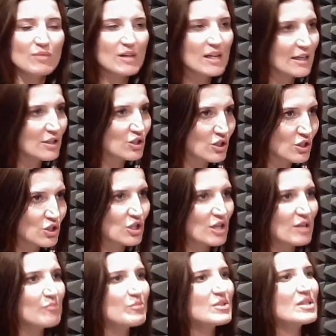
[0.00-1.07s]

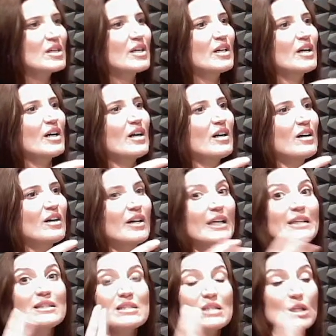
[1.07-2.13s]
relationships,
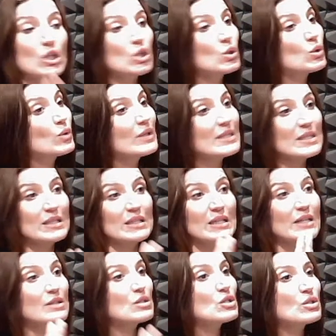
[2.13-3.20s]
insecurity,
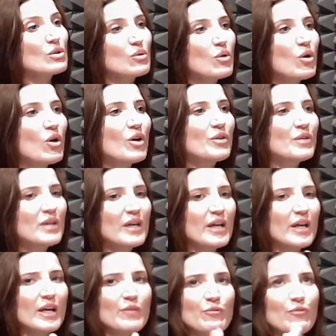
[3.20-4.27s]
and so on.
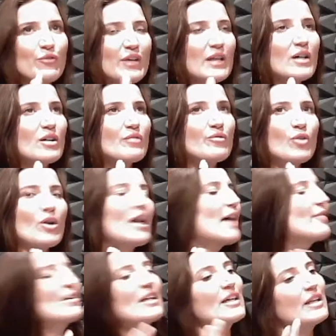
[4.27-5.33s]
Fear of not
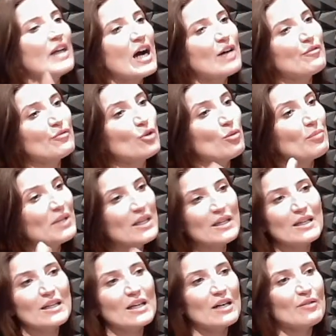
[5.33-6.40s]
having enough, not
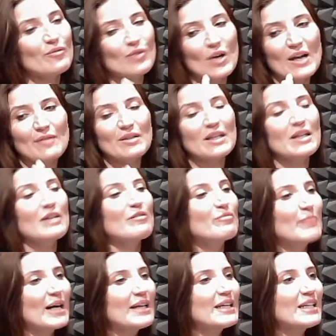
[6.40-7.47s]
being enough, not having enough
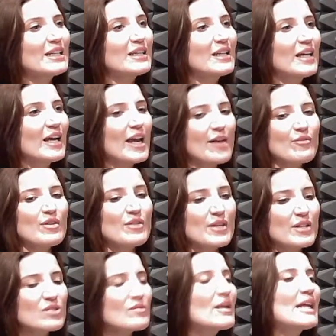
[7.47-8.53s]
money. Everything
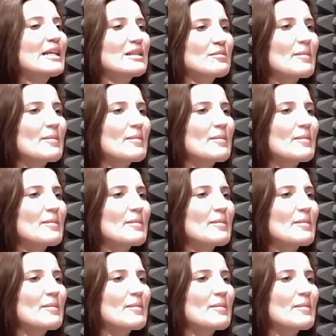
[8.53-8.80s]
is related